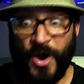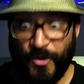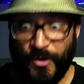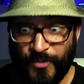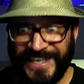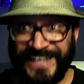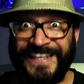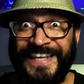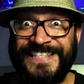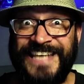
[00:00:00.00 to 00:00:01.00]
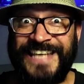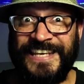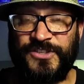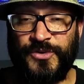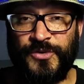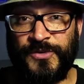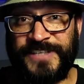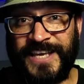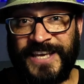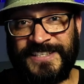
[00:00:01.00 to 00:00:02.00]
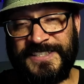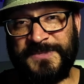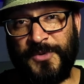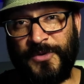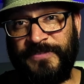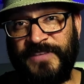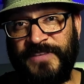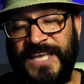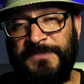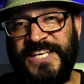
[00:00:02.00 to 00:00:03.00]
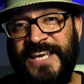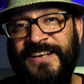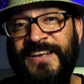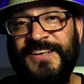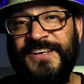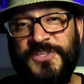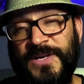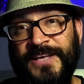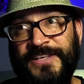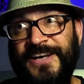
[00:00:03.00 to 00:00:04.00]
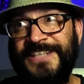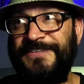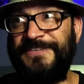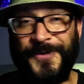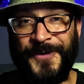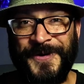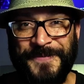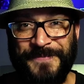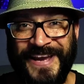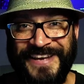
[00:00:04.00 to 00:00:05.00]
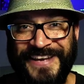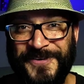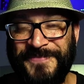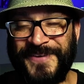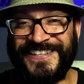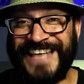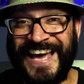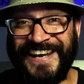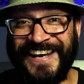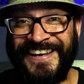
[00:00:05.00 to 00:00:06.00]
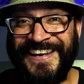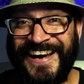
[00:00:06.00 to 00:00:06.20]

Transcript: Right, let's get into testing some more of this MTN 94 paint from Montana.